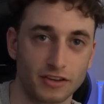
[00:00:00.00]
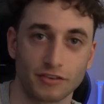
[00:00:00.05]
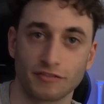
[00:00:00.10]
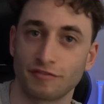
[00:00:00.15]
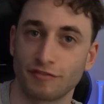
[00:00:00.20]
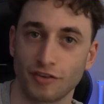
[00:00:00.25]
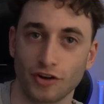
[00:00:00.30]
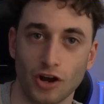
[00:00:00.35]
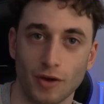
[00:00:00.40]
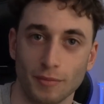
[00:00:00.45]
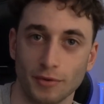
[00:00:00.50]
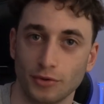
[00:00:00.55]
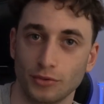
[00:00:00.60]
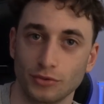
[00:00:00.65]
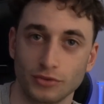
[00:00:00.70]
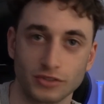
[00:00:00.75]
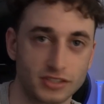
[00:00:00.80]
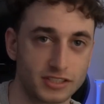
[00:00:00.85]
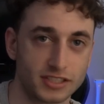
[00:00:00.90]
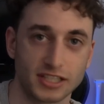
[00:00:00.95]
Phenomenal.
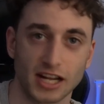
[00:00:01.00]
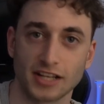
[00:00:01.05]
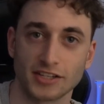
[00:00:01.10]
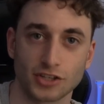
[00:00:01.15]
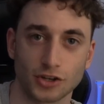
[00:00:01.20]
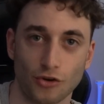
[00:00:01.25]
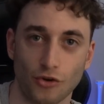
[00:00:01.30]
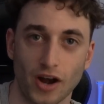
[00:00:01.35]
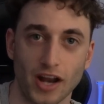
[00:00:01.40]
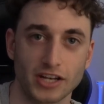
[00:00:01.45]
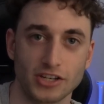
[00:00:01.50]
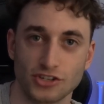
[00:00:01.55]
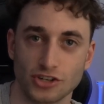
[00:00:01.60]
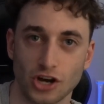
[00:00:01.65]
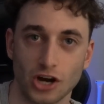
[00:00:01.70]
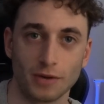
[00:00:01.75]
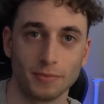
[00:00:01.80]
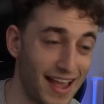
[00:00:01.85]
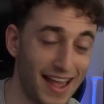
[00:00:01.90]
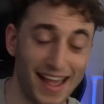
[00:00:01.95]
Does a great
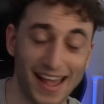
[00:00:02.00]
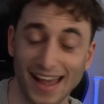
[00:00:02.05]
job.